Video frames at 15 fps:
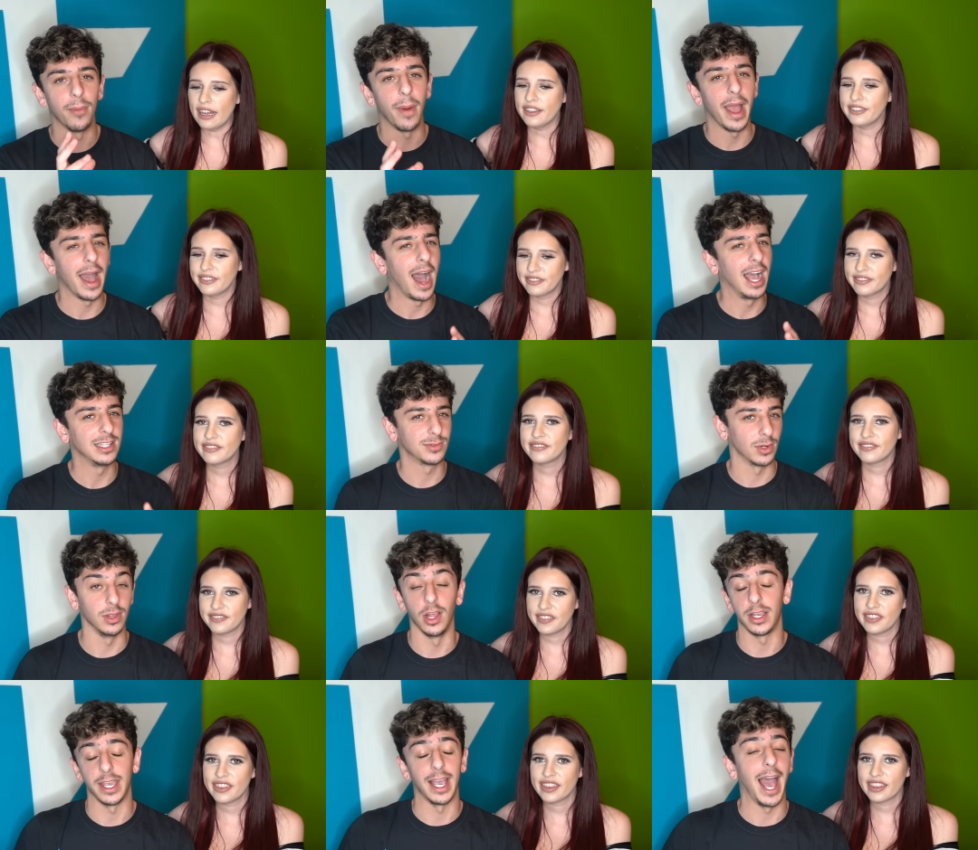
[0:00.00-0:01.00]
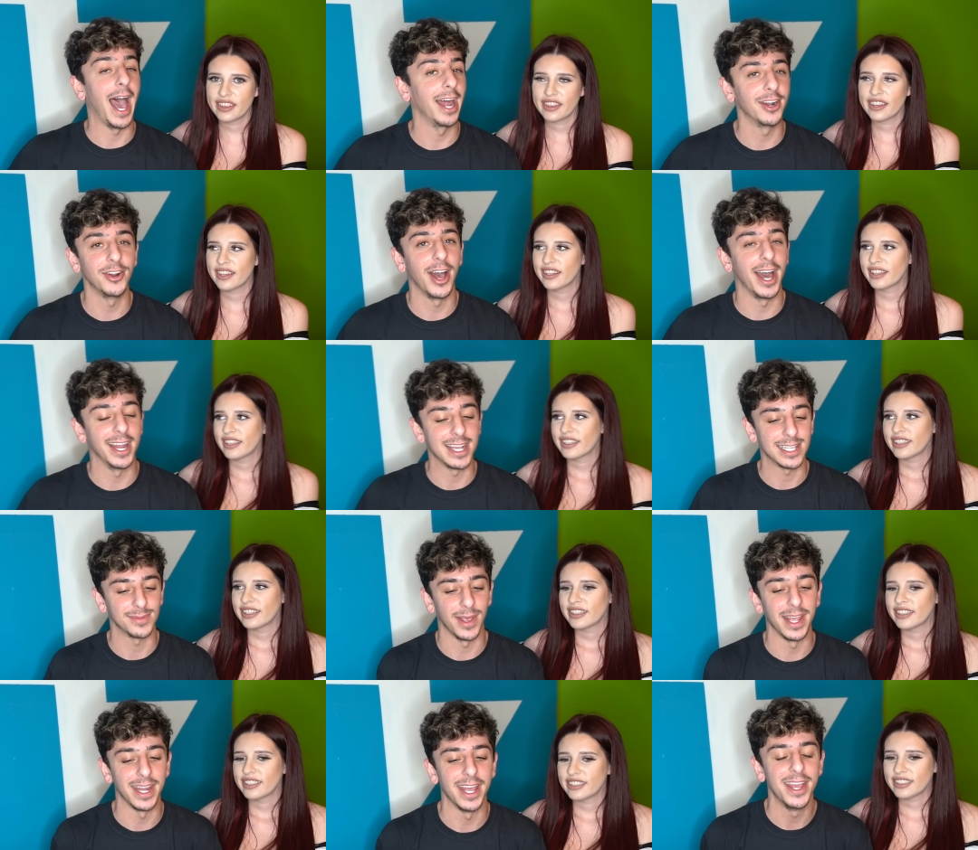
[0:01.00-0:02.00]
Speaker 1: where my eyes were looking. I don't know how to
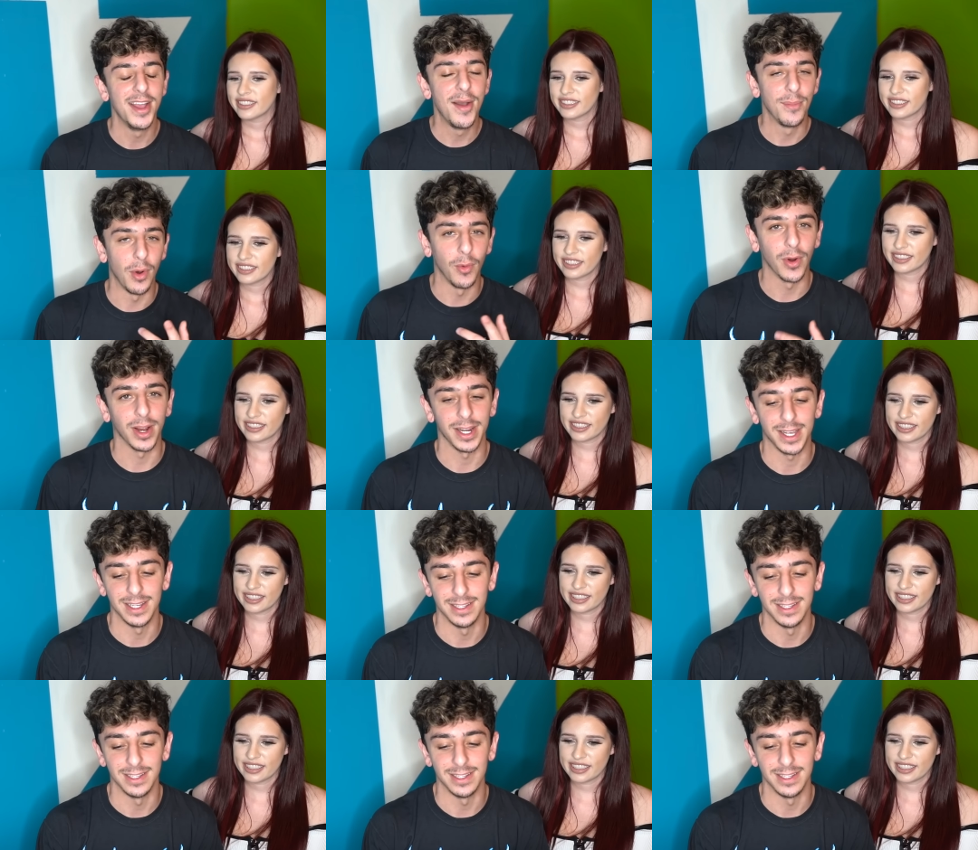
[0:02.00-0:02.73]
explain it, but we're gonna